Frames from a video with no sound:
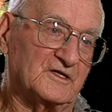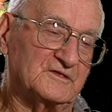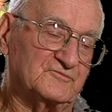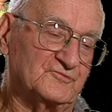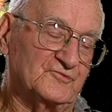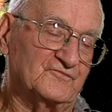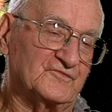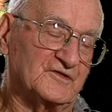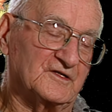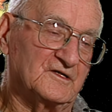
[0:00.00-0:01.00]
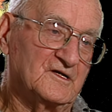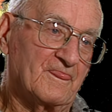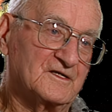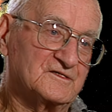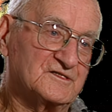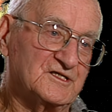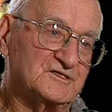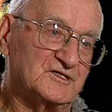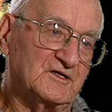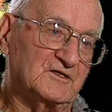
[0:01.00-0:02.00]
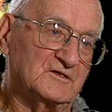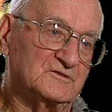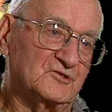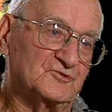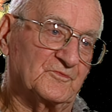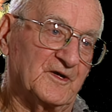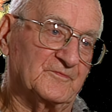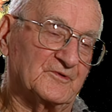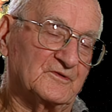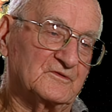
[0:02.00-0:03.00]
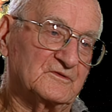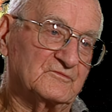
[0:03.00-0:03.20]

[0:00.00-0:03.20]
I drew for the CC newspaper,